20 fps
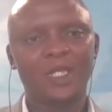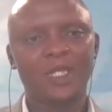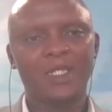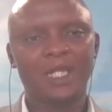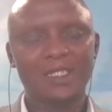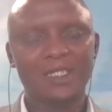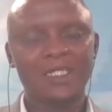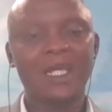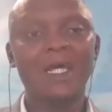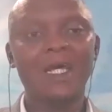
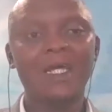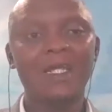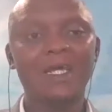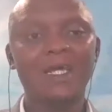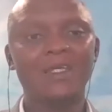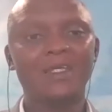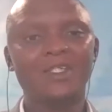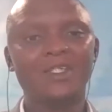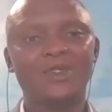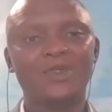that's
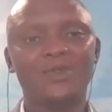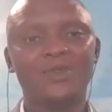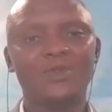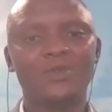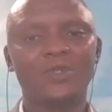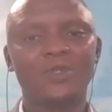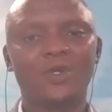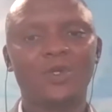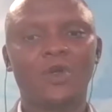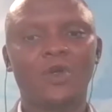another issue.
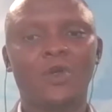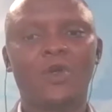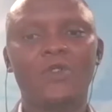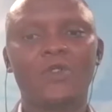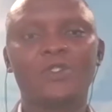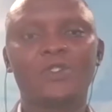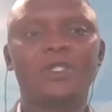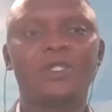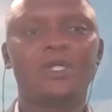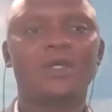
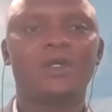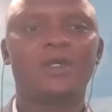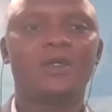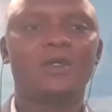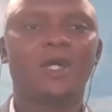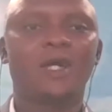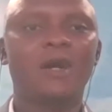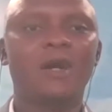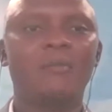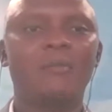Because
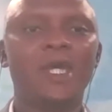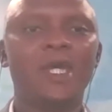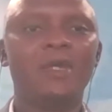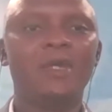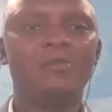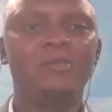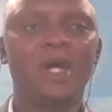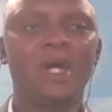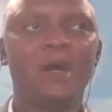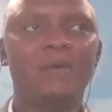I
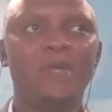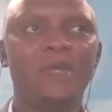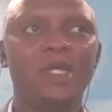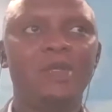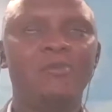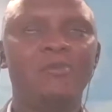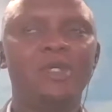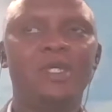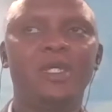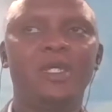
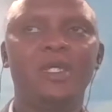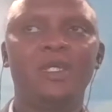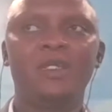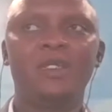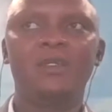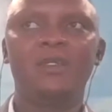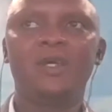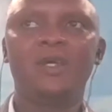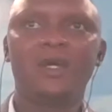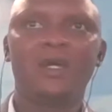may be in